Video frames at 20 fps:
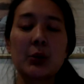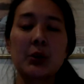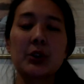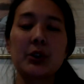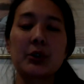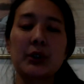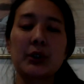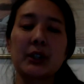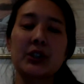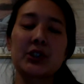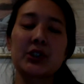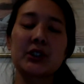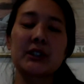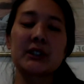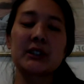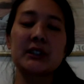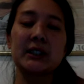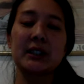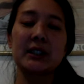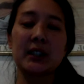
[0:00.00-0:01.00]
where you
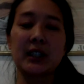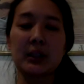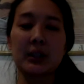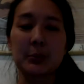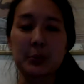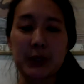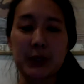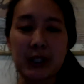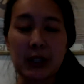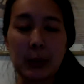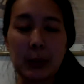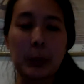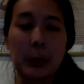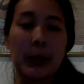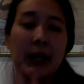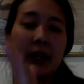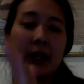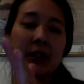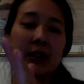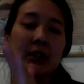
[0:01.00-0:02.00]
actually see it kind of bring
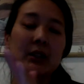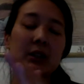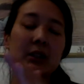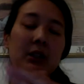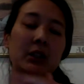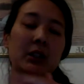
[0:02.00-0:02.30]
it back,